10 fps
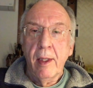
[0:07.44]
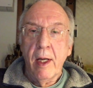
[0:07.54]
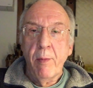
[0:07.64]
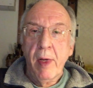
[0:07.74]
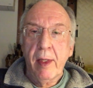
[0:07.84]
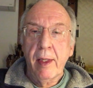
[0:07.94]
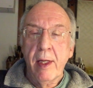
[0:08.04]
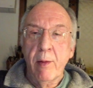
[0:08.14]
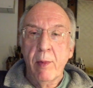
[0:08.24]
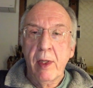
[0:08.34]
I met
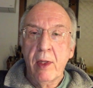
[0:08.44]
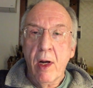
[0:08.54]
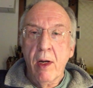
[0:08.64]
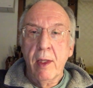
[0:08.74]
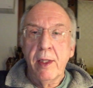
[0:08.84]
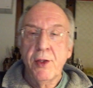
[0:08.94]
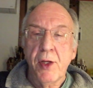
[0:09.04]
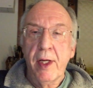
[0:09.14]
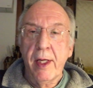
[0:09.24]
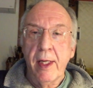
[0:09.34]
Kim in college,
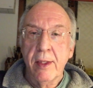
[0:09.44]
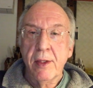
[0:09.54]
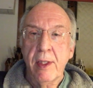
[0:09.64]
I guess.